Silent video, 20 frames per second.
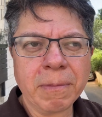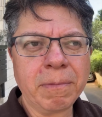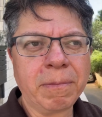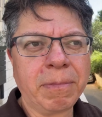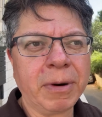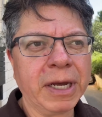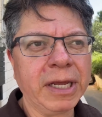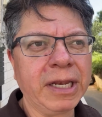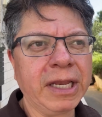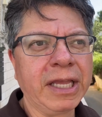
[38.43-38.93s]

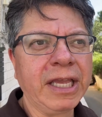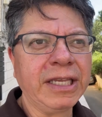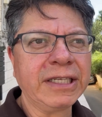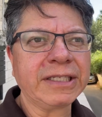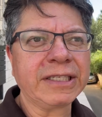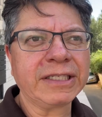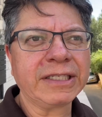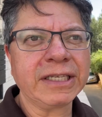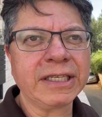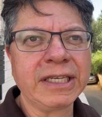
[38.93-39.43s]
but he
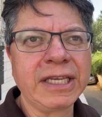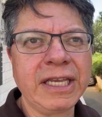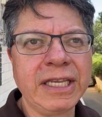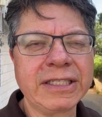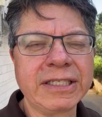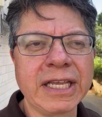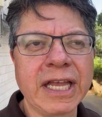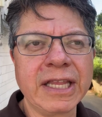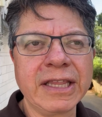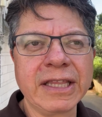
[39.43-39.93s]

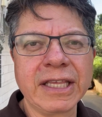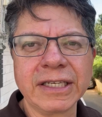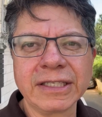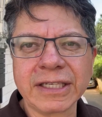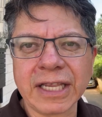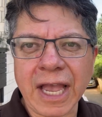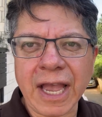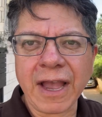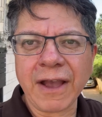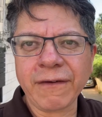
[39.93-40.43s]
said this
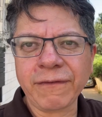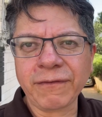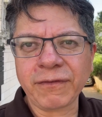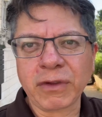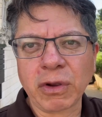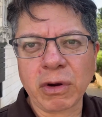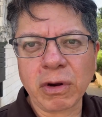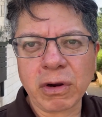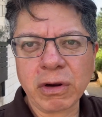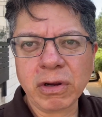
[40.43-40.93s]

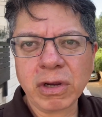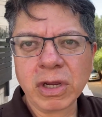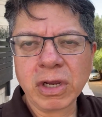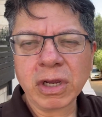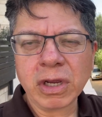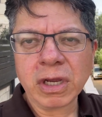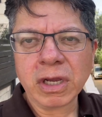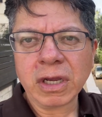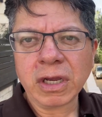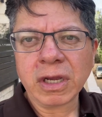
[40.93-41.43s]
after
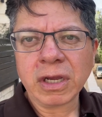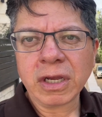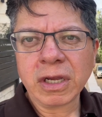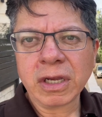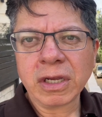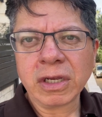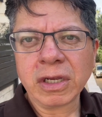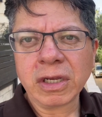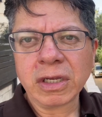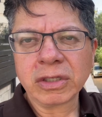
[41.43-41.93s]

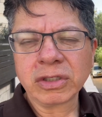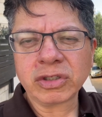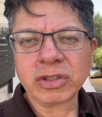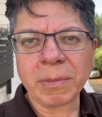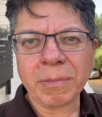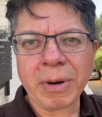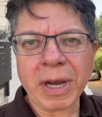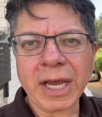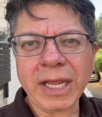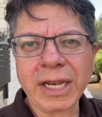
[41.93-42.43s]

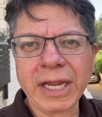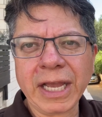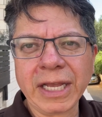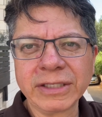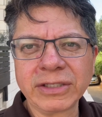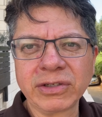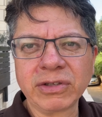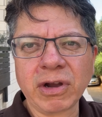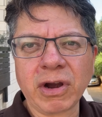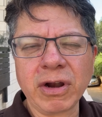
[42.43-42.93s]
Shabbat
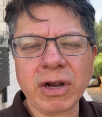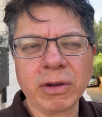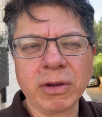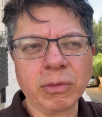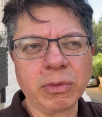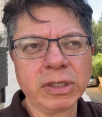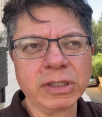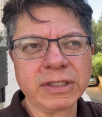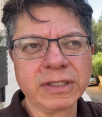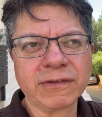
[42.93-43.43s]
had started,
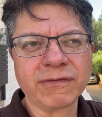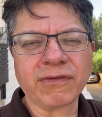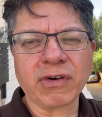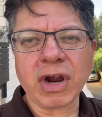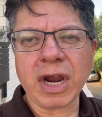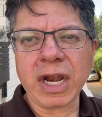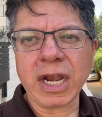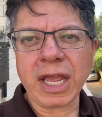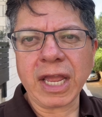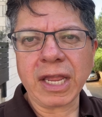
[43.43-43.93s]
which is
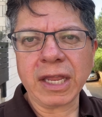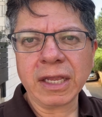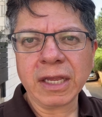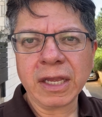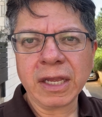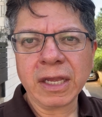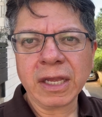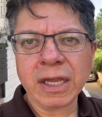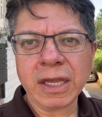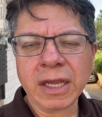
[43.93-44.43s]
Friday
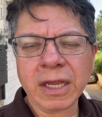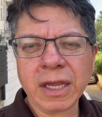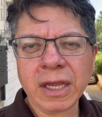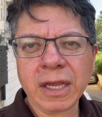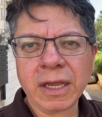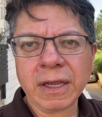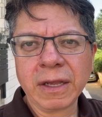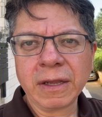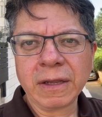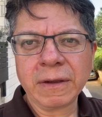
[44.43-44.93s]

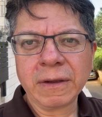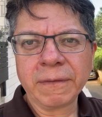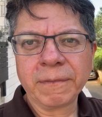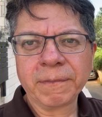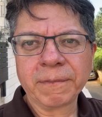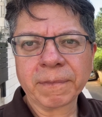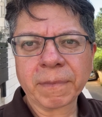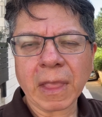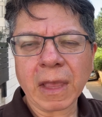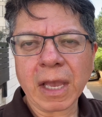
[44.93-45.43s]

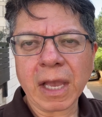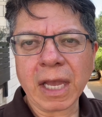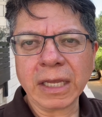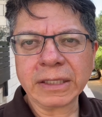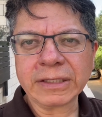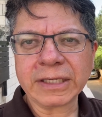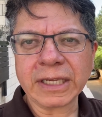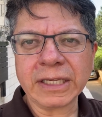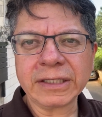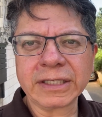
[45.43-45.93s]

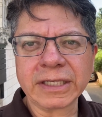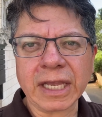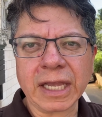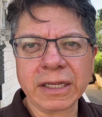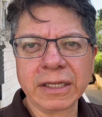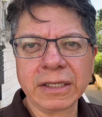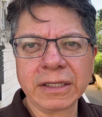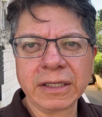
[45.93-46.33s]
at sunset.